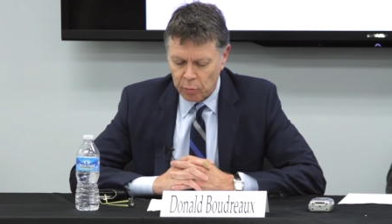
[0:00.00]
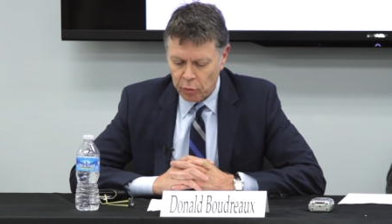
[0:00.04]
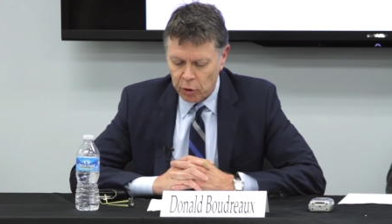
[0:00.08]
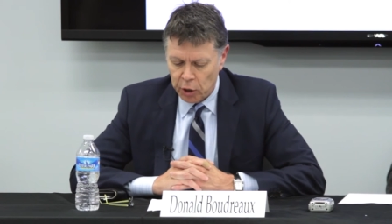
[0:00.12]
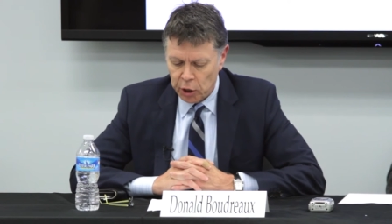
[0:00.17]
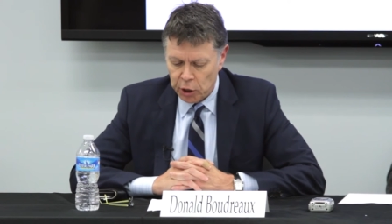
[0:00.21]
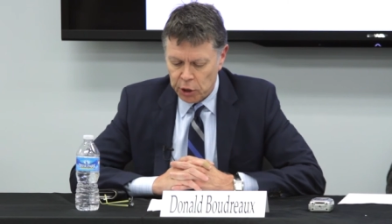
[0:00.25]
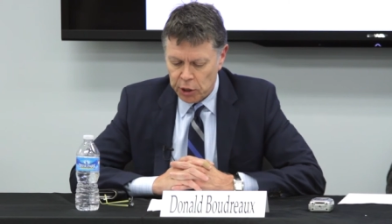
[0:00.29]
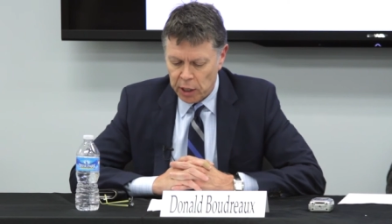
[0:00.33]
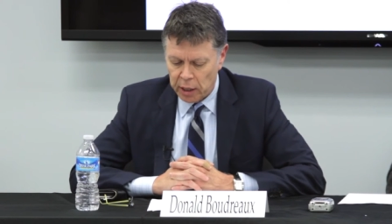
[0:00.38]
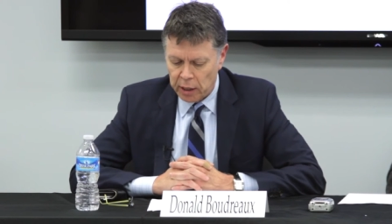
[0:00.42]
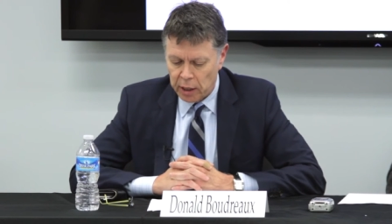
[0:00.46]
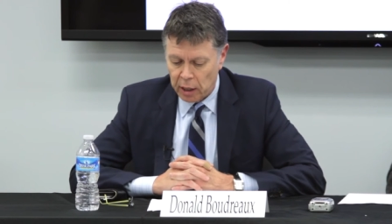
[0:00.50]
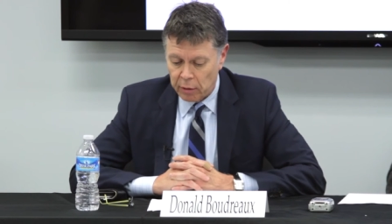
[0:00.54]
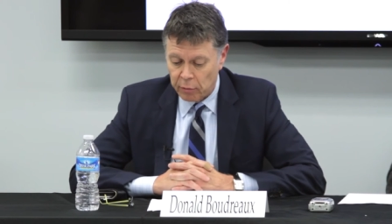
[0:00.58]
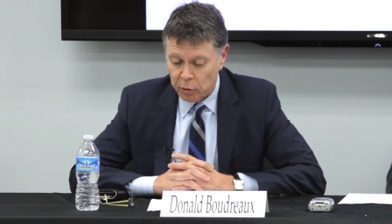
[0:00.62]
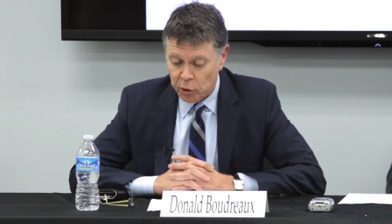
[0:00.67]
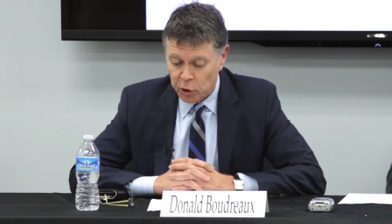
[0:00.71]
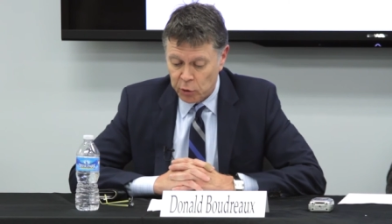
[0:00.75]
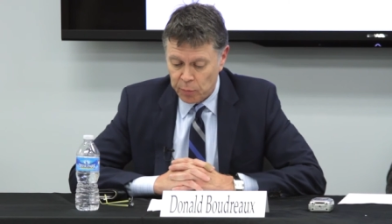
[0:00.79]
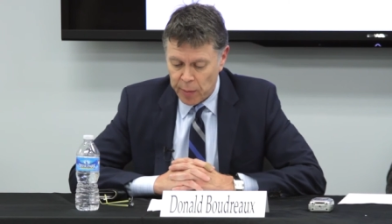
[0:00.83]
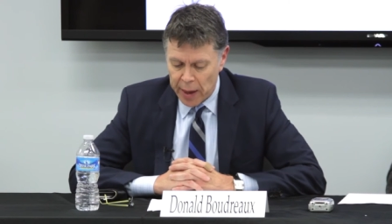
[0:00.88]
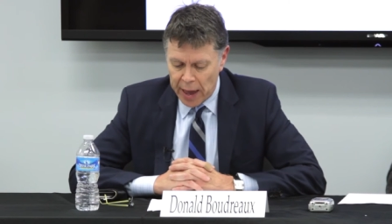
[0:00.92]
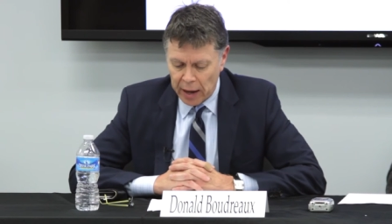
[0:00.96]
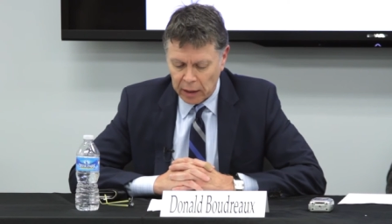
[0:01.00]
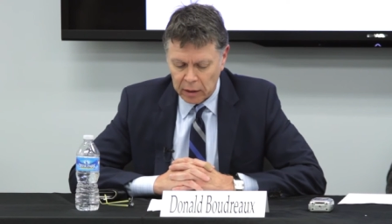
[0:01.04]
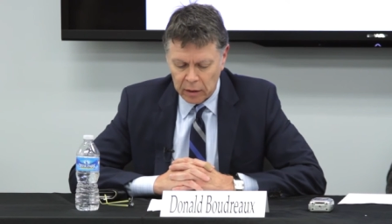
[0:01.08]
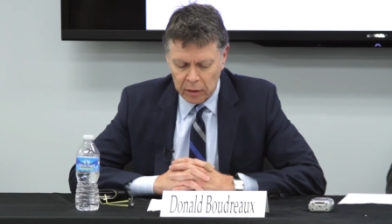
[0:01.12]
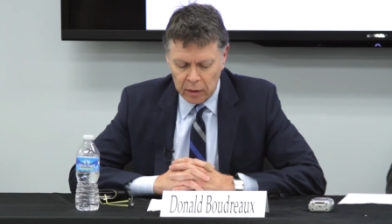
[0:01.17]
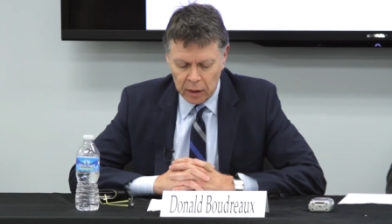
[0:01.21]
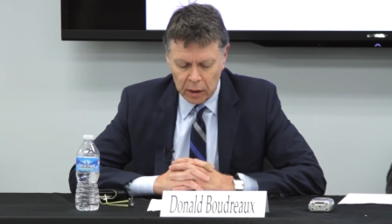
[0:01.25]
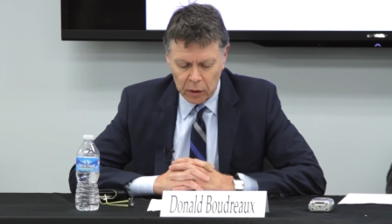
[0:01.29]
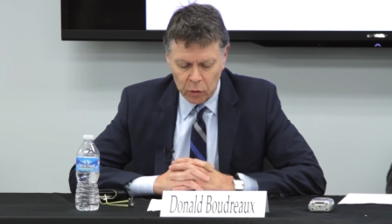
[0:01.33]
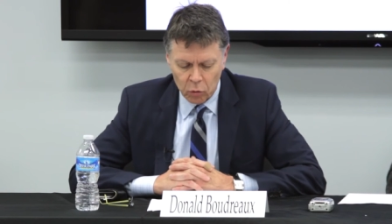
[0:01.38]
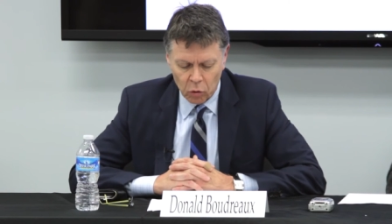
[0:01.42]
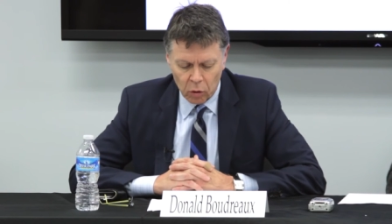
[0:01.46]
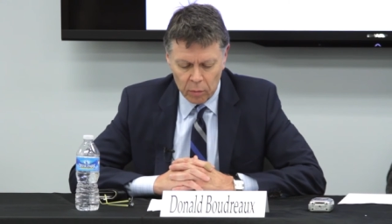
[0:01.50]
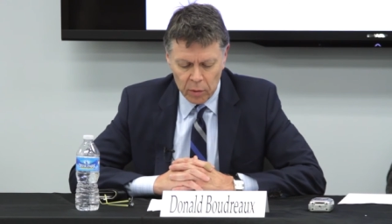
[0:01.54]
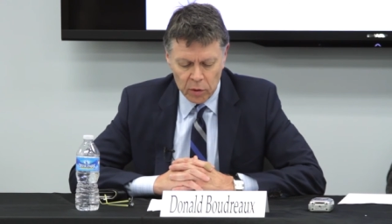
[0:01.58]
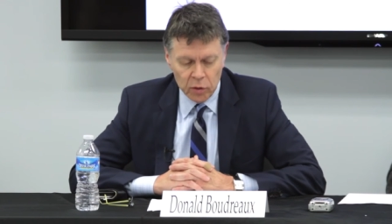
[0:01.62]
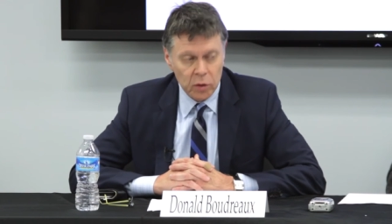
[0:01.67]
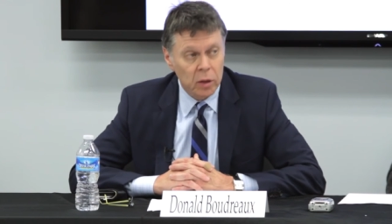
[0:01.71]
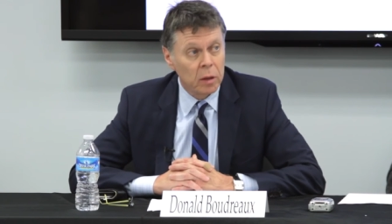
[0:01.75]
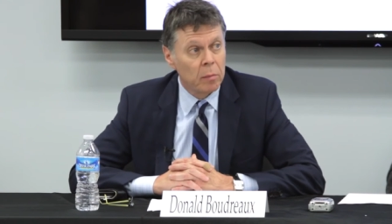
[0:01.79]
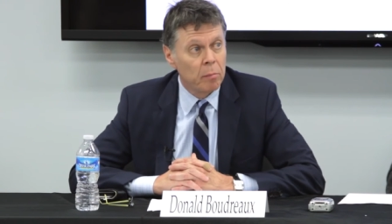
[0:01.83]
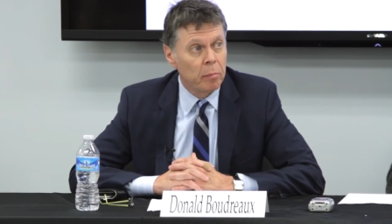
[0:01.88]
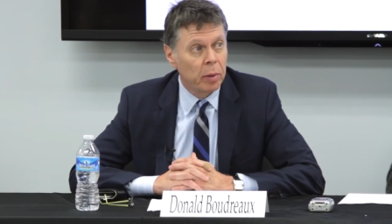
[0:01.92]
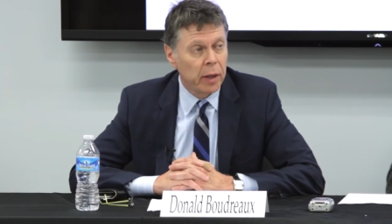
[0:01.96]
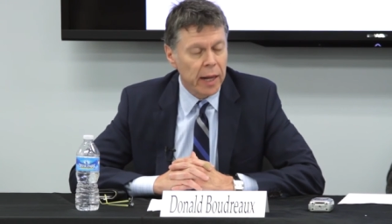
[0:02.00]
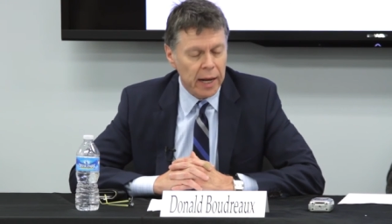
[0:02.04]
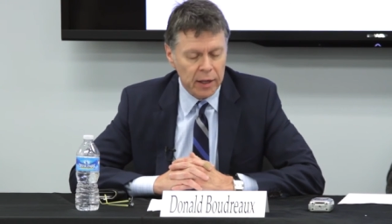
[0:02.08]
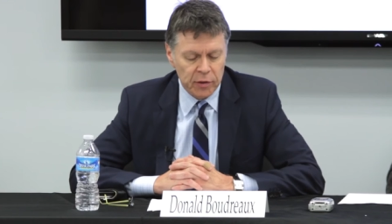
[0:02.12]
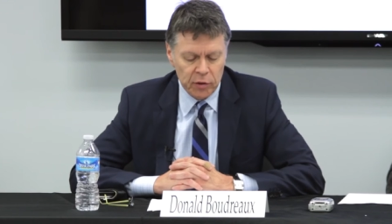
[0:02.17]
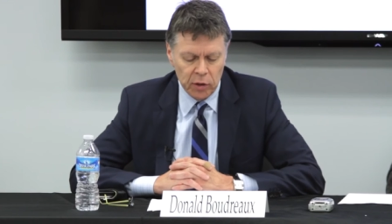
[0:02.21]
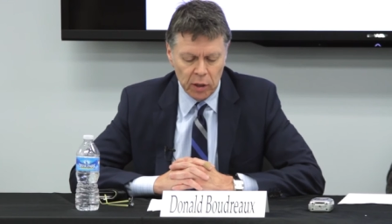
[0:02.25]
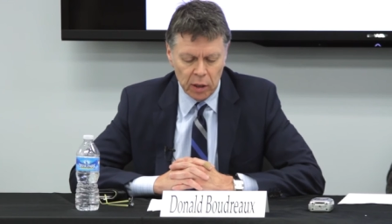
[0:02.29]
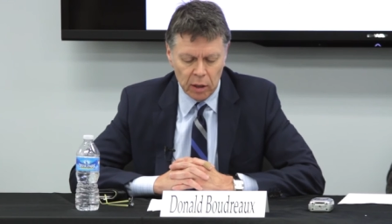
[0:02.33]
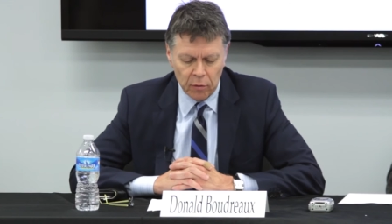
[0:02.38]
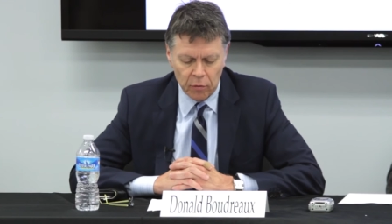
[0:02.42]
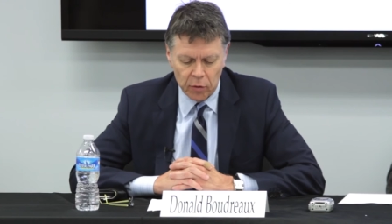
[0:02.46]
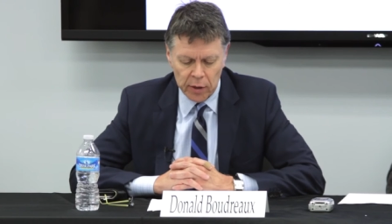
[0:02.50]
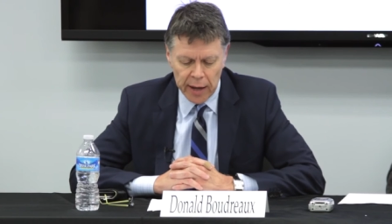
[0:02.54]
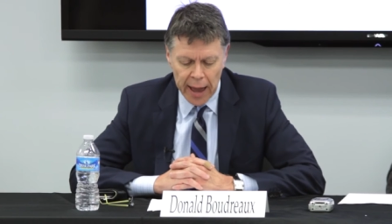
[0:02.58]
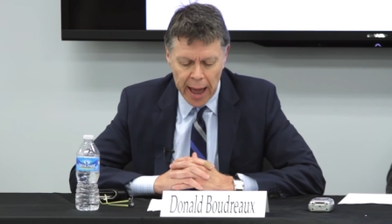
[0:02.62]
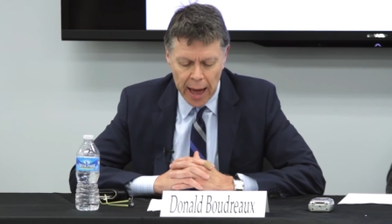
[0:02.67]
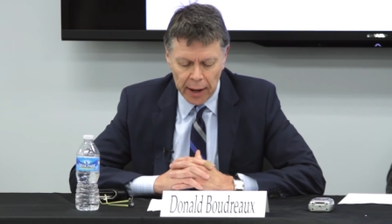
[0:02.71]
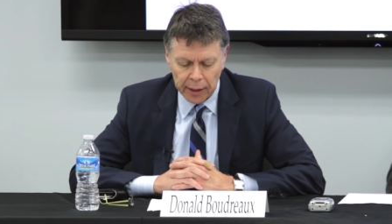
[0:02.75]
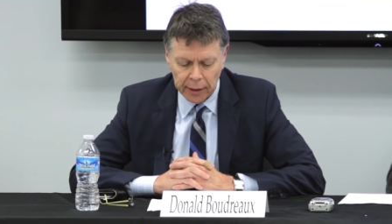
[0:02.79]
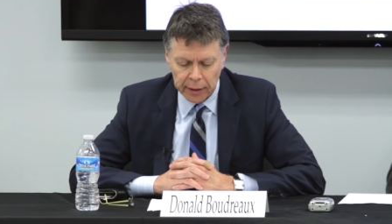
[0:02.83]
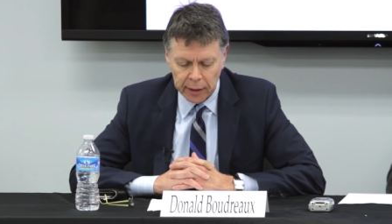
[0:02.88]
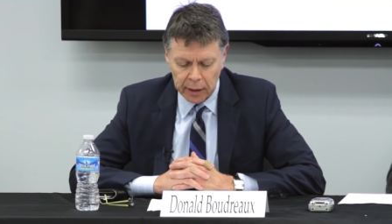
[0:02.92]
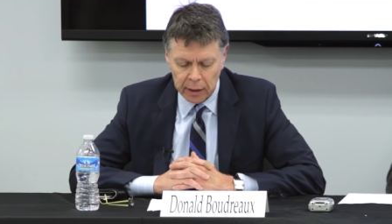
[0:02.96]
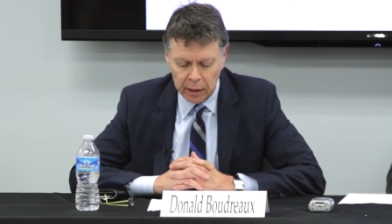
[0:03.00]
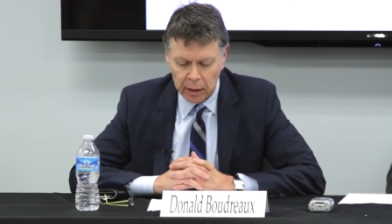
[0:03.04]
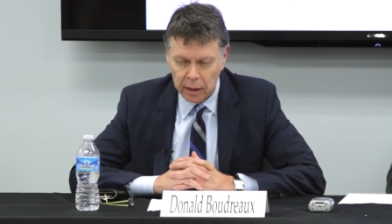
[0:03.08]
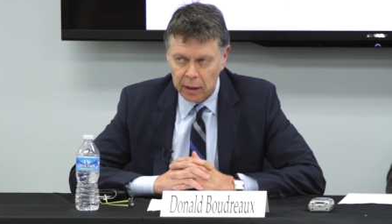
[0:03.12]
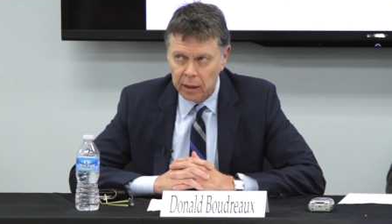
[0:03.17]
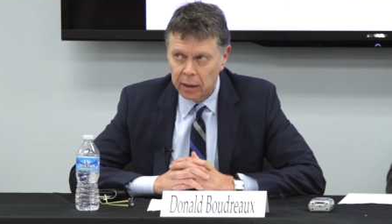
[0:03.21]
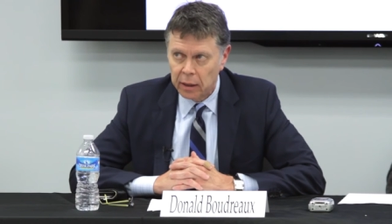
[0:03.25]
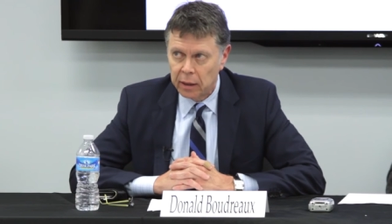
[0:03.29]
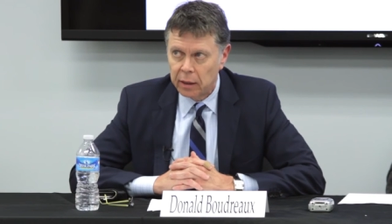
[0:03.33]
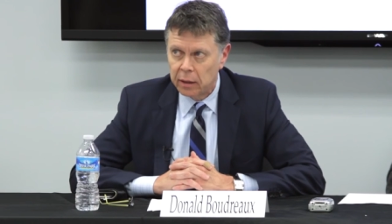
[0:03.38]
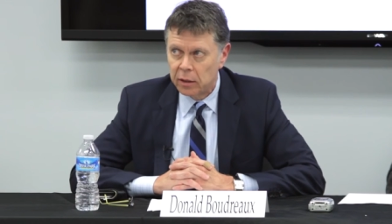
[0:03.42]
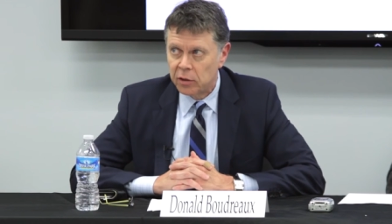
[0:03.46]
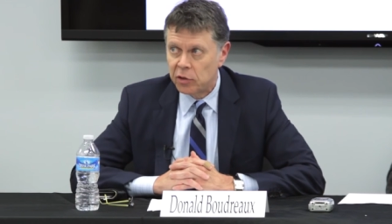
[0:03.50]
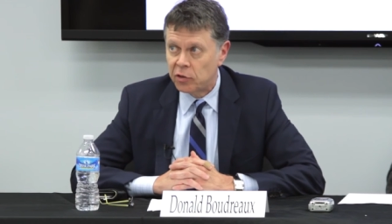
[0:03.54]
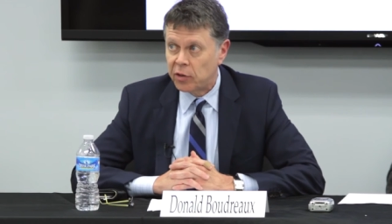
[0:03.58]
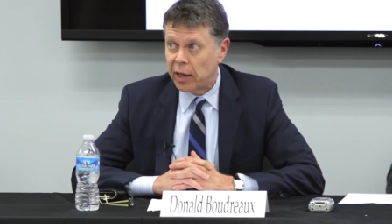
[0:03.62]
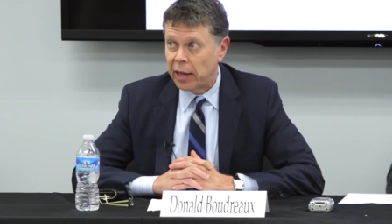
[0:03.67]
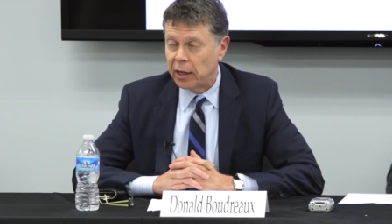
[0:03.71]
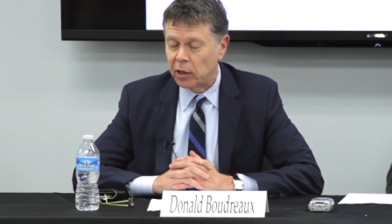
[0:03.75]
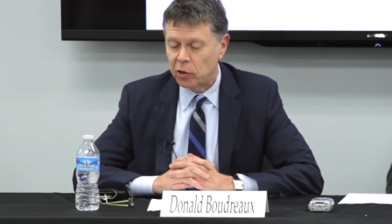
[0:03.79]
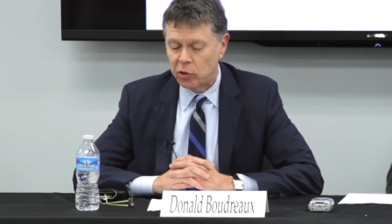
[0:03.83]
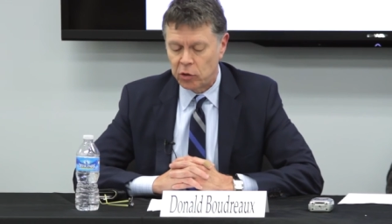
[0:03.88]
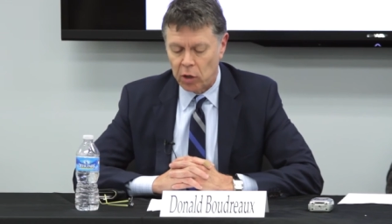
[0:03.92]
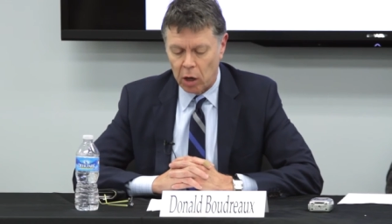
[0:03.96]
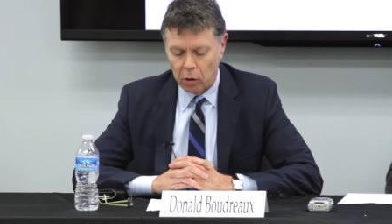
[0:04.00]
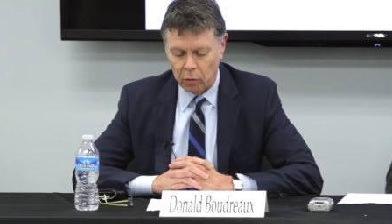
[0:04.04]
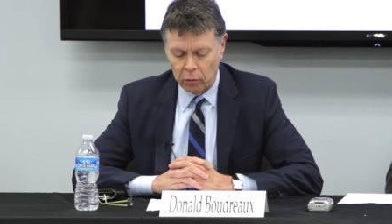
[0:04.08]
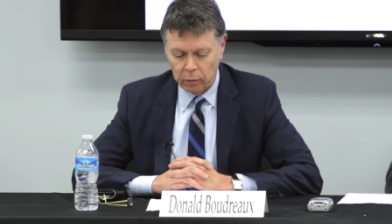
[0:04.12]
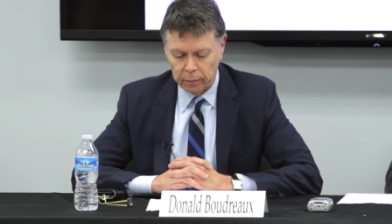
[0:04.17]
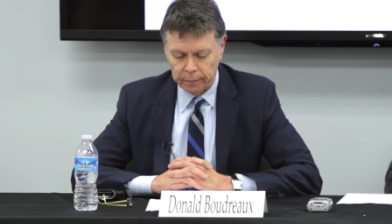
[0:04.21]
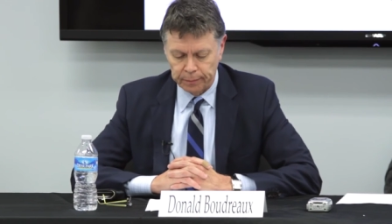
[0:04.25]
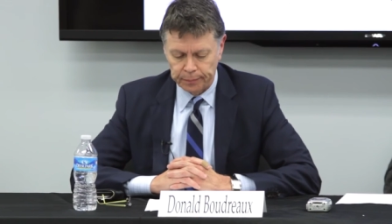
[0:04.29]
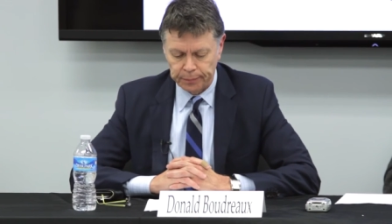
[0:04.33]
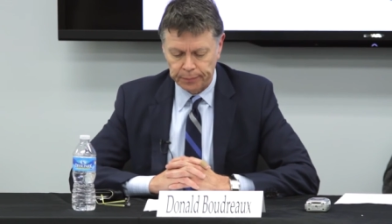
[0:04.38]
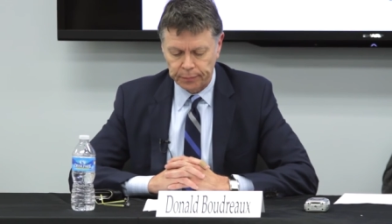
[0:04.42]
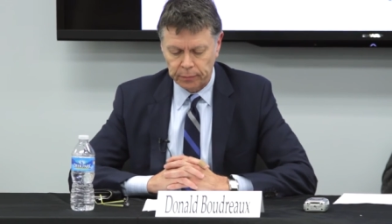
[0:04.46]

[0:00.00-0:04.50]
appreciate, and respect the enormous complexity of reality. Statists don't.